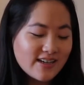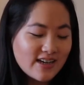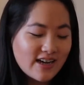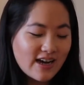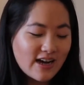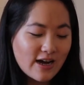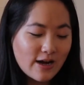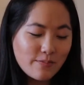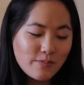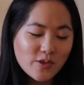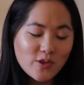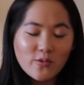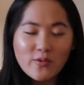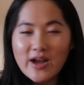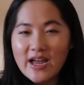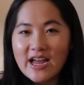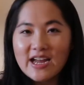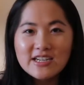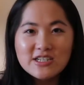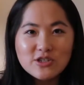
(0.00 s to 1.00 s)
The
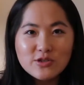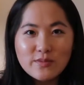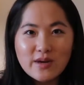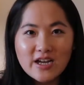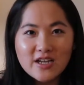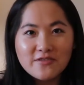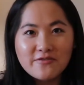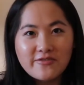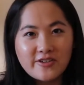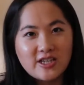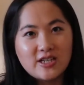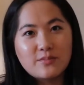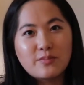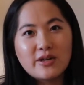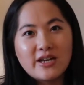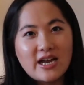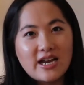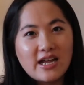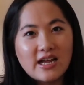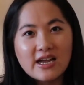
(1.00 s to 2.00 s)
way I do my feed
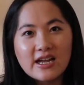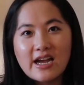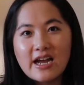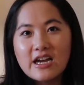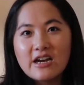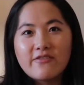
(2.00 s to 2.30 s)
planning kind